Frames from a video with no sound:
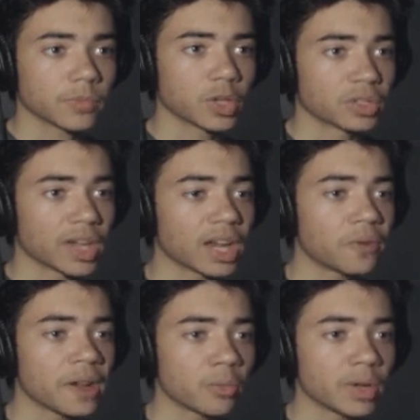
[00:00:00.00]
Okay, so I gotta
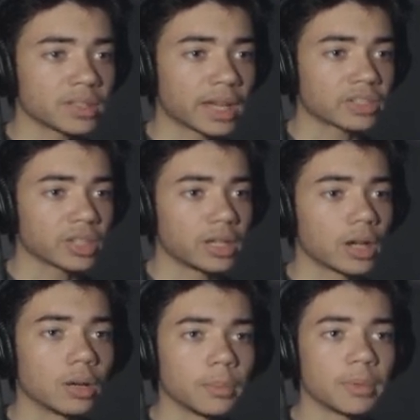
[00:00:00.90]
find a way to actually...
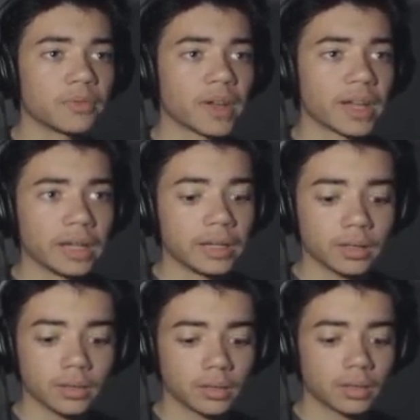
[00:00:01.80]
Oh, maybe if I
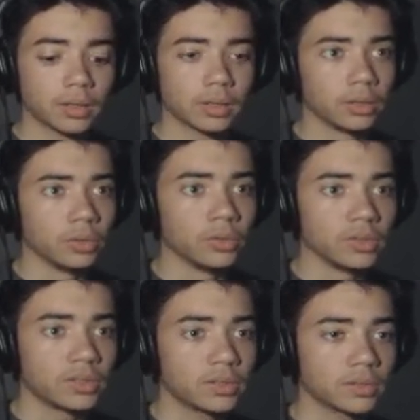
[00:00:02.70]

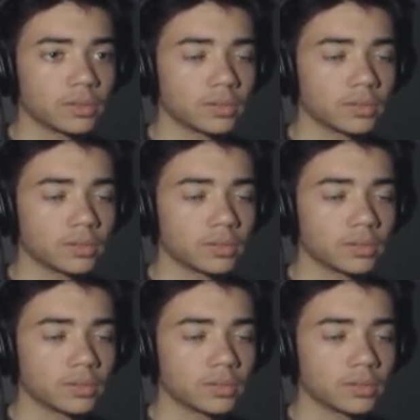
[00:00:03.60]
use...